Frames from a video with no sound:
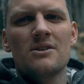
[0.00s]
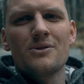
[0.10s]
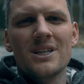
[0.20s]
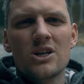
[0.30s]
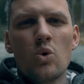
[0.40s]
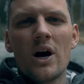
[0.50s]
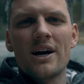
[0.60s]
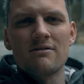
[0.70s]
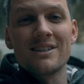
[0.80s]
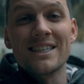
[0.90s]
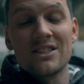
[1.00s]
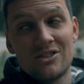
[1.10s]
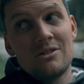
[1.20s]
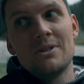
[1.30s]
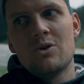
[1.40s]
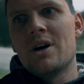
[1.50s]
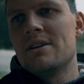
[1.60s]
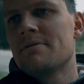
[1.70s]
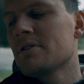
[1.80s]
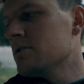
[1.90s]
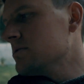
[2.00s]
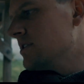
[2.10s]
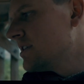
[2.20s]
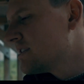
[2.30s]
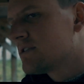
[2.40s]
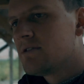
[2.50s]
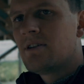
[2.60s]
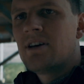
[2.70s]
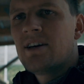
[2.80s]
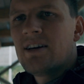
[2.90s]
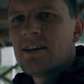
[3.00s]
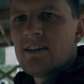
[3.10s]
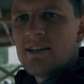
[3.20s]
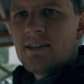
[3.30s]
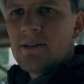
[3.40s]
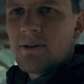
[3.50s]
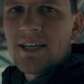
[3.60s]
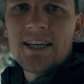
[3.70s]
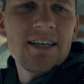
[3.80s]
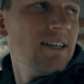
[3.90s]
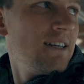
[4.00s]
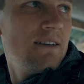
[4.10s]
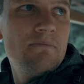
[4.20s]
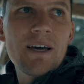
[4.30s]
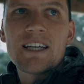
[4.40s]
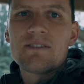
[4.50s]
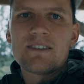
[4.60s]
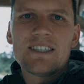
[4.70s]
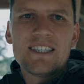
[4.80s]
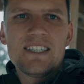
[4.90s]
really quiet rig, it's going to be quite difficult. Anyway, back into it.